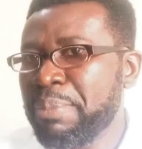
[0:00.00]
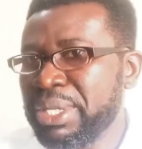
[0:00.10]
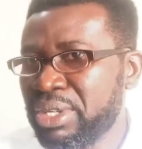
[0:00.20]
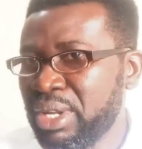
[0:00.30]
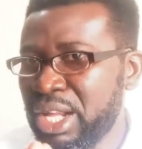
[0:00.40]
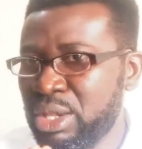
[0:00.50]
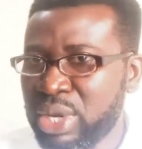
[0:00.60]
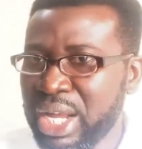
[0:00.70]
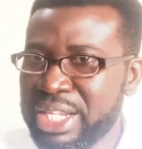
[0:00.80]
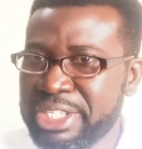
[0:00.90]
particular
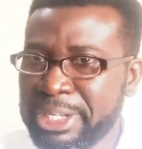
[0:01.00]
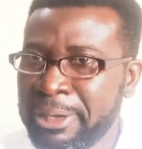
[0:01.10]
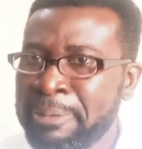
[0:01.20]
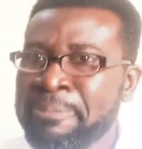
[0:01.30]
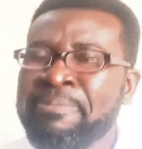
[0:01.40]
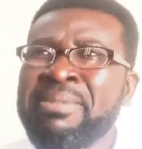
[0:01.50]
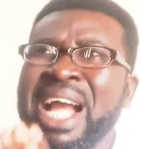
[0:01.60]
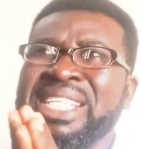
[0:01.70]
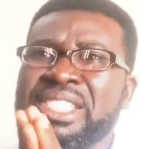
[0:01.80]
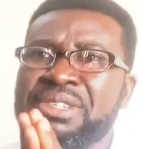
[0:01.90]
locality
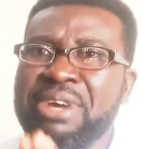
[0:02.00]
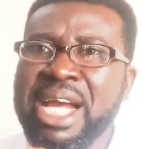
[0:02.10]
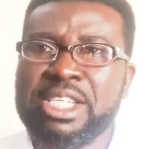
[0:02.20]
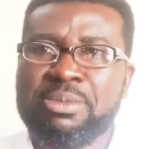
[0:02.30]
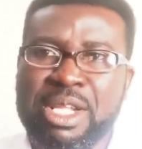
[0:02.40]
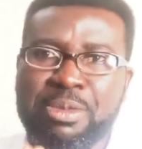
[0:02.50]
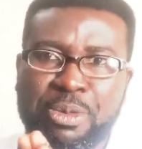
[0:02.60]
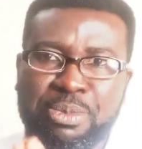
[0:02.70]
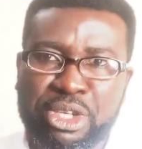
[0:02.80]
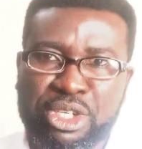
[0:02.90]
and divide it by the
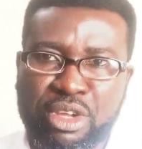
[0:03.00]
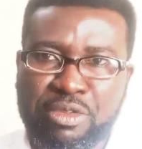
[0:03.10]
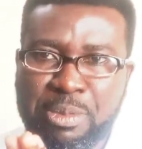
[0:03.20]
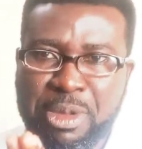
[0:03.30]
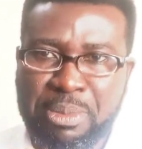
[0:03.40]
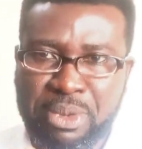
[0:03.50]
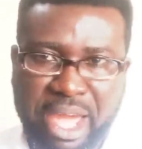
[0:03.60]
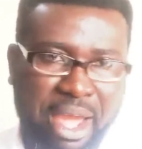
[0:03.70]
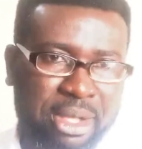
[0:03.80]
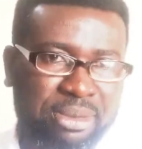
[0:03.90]
population of the people
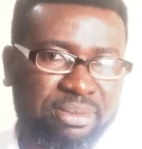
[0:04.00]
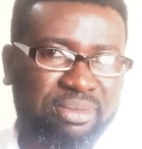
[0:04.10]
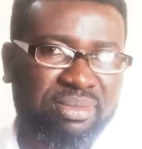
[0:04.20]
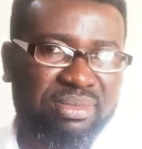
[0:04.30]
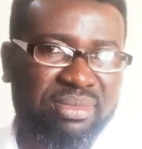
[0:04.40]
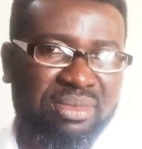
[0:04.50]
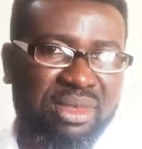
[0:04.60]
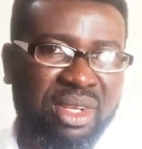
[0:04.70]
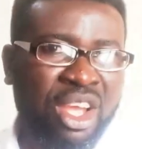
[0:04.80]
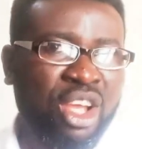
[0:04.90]
there.
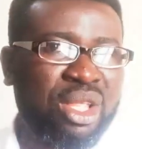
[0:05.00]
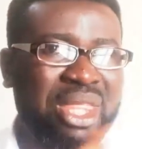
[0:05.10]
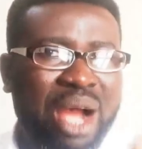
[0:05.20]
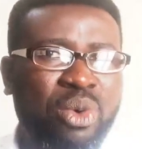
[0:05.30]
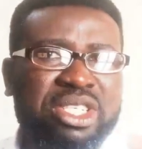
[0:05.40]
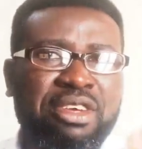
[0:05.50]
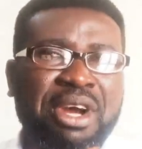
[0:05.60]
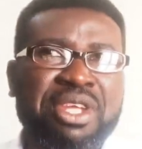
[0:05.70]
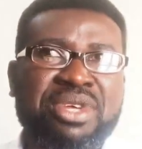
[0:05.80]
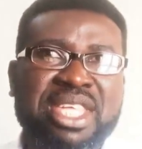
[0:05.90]
Now,
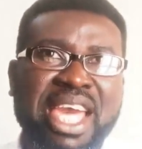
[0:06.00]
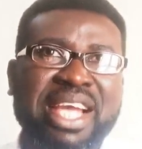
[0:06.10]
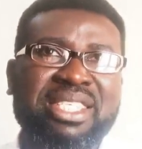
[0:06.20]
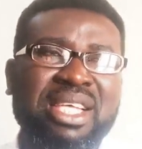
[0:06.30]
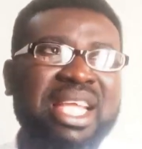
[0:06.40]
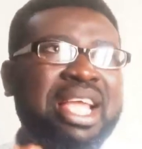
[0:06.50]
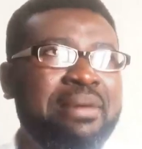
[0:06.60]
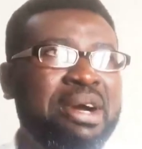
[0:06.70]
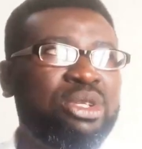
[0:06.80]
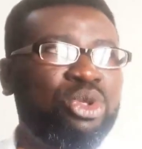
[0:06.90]
whatever you get, any
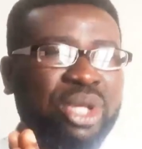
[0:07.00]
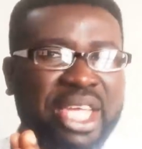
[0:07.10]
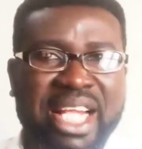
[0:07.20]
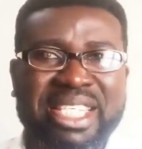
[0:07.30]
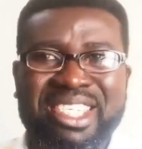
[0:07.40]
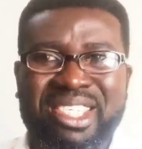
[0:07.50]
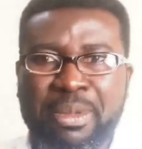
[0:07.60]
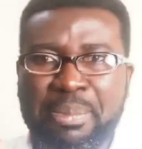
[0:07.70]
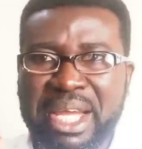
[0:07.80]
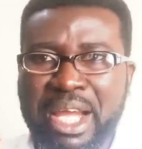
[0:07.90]
amount you get is the
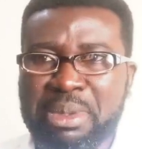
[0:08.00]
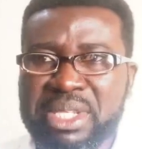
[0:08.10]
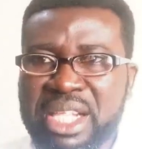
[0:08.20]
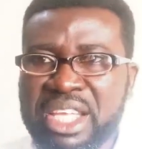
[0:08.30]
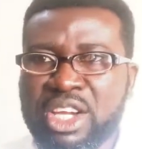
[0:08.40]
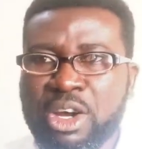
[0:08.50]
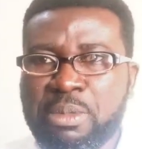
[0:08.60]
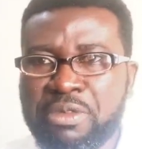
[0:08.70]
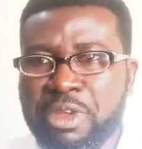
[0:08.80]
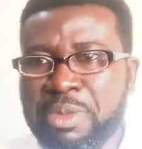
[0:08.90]
per capita income
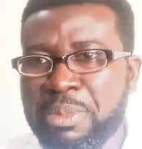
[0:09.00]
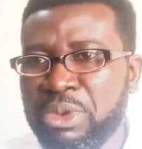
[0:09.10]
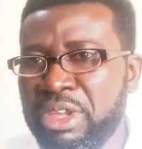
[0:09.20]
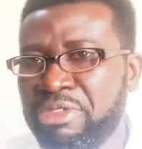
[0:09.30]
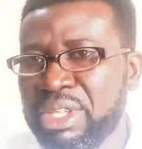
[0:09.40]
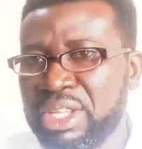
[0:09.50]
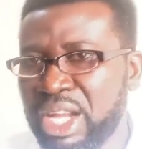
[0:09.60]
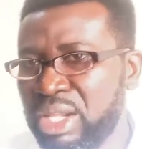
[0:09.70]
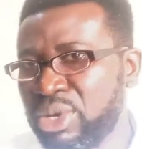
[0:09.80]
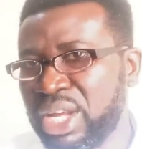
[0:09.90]
of the people living in
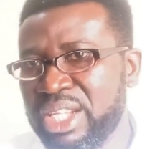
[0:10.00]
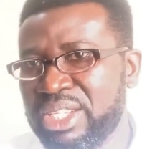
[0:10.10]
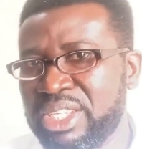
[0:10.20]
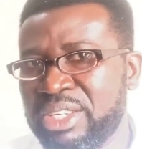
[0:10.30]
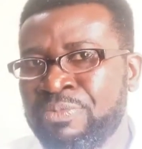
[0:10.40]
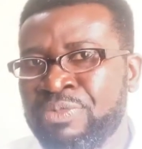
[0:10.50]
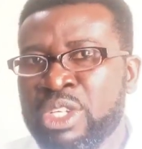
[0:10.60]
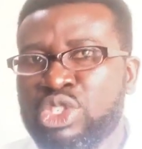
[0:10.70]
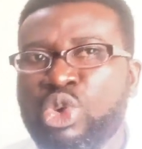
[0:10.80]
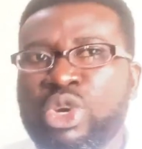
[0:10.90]
that locality.
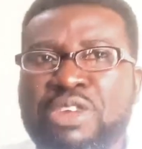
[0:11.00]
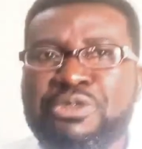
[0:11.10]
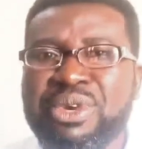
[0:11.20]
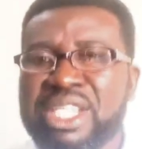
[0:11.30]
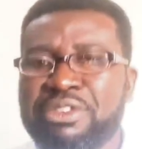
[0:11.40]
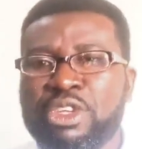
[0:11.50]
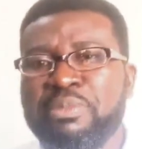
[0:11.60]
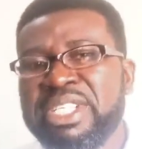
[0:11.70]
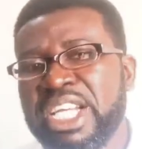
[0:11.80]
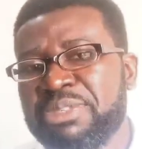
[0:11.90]
So, if rural
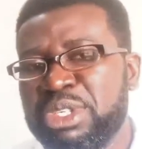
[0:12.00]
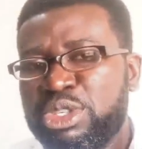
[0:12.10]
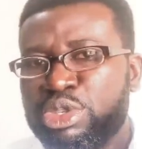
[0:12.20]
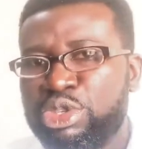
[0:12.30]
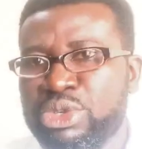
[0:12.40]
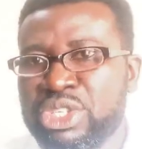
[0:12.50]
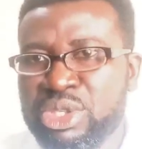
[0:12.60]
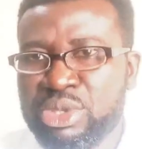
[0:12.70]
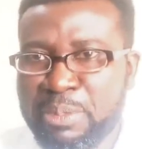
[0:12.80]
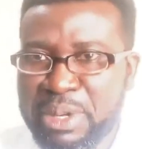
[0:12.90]
development has been introduced
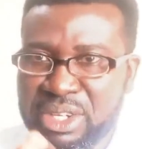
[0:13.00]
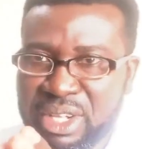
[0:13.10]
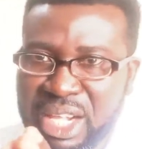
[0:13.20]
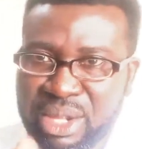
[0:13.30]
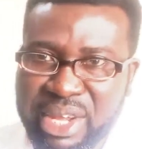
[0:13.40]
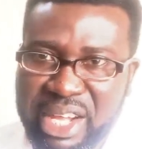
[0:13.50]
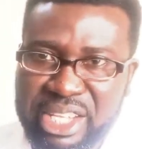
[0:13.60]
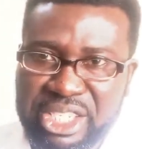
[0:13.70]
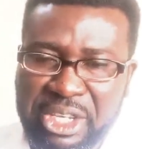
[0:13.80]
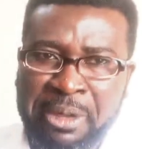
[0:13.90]
into a particular
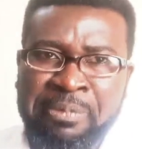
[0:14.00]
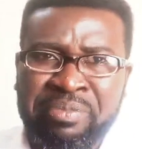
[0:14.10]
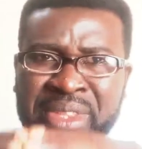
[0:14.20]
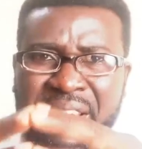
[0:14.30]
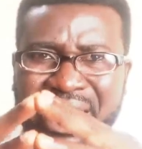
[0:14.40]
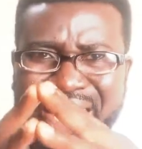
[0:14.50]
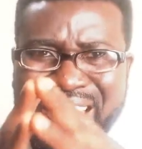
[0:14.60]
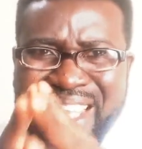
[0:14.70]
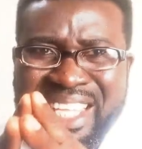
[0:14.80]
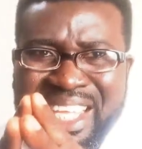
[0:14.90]
locality,
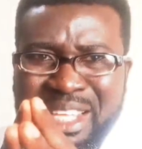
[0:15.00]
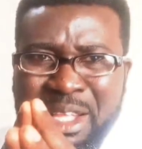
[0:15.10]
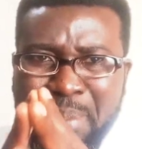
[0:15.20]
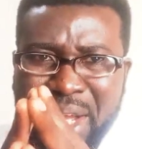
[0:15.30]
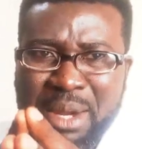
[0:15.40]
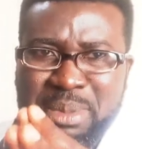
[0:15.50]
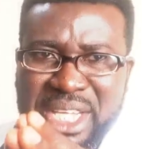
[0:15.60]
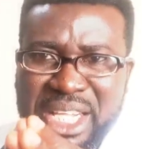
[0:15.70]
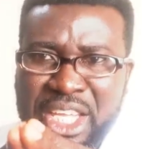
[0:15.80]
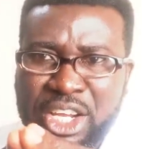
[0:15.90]
the per
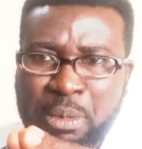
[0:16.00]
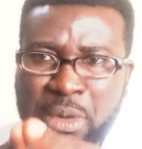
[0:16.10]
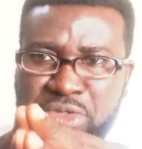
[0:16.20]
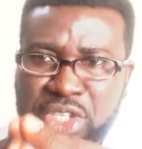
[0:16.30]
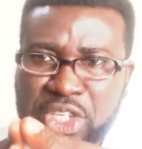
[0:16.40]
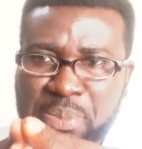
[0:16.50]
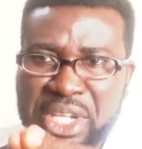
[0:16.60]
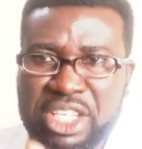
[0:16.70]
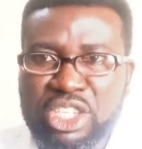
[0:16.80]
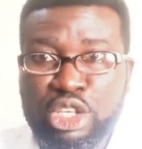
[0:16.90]
capita income of such a
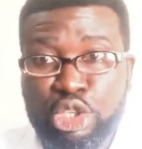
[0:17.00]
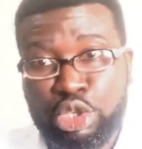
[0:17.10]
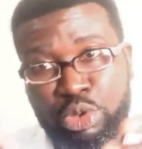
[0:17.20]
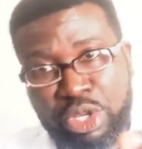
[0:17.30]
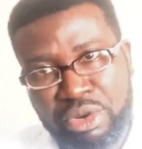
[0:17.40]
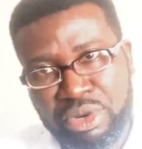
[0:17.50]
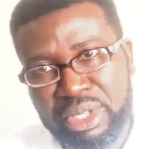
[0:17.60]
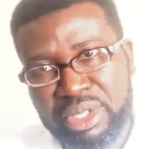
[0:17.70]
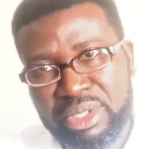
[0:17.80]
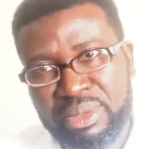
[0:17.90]
place should
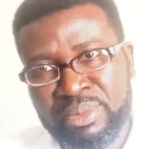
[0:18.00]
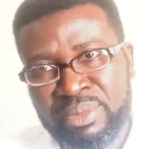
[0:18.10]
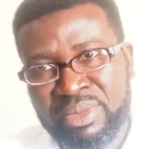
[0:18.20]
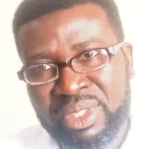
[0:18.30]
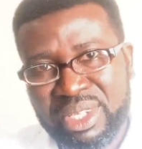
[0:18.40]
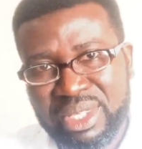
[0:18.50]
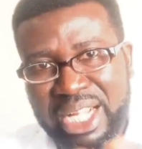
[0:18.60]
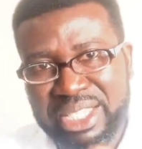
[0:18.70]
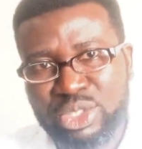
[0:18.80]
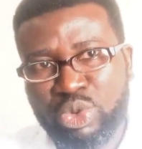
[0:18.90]
increase.
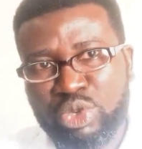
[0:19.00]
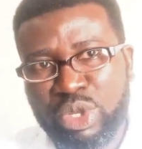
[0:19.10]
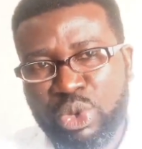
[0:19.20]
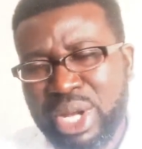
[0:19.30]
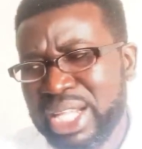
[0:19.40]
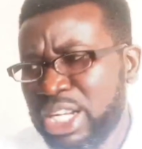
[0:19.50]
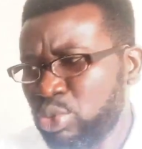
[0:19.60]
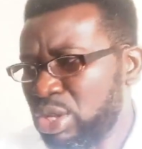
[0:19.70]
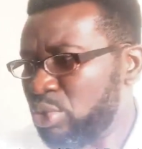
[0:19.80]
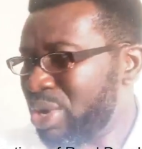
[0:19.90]
That is what we look at. That's
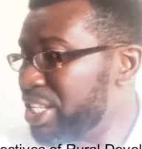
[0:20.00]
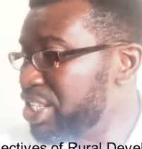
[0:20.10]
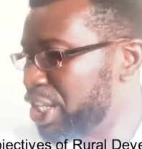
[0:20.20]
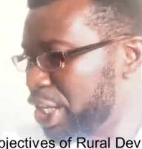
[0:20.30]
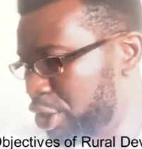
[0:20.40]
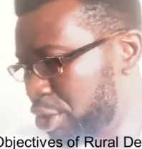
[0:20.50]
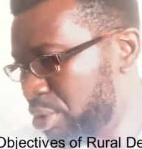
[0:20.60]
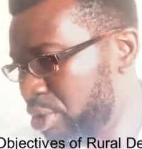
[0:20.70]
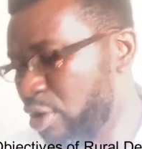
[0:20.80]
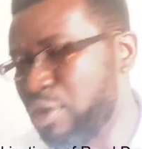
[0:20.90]
one indication
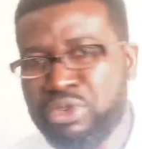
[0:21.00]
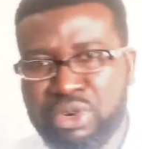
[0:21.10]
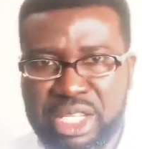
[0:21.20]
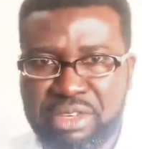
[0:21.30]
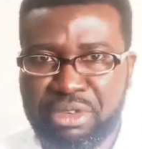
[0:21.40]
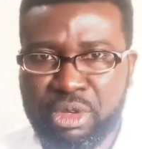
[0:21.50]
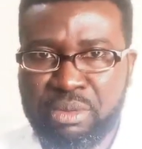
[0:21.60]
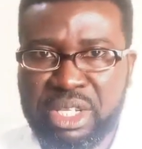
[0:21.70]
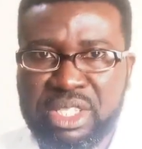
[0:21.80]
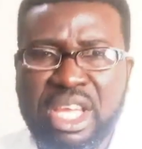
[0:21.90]
of rural
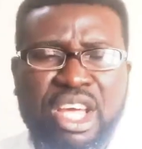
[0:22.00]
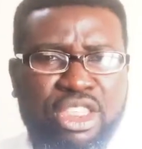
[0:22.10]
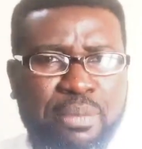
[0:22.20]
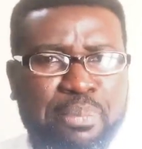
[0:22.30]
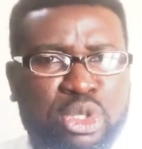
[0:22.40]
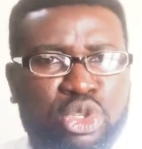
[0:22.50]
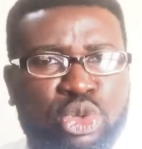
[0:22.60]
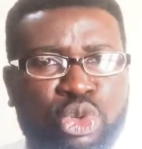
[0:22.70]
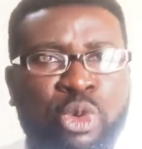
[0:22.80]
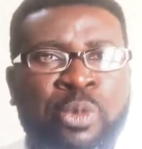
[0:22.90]
development. Number
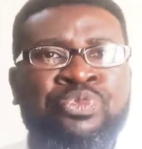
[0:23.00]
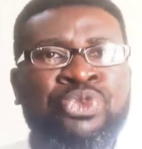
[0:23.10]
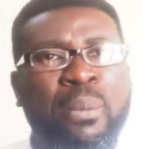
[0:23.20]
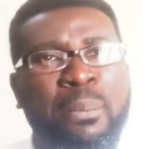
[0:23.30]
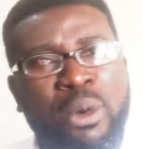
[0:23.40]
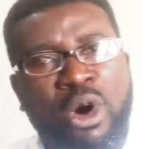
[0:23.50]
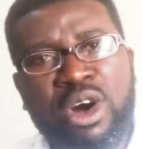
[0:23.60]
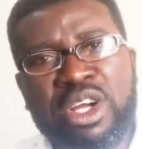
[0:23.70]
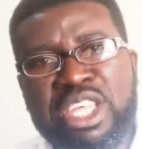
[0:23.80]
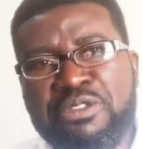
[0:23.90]
two,
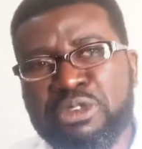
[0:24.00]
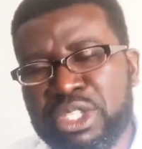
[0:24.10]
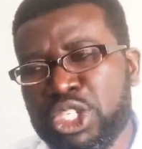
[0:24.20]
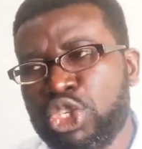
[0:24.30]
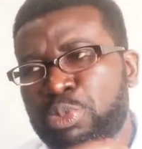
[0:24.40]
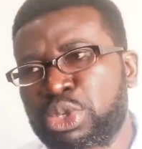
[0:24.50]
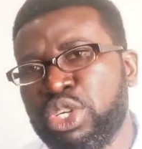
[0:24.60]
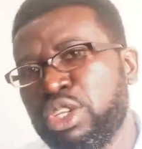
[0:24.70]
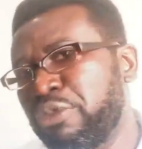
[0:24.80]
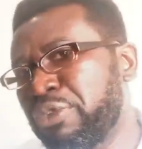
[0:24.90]
more even
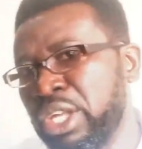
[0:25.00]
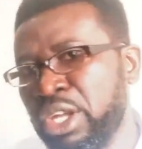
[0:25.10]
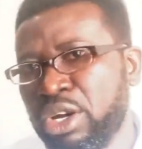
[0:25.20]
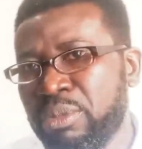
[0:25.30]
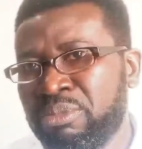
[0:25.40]
distribution of income.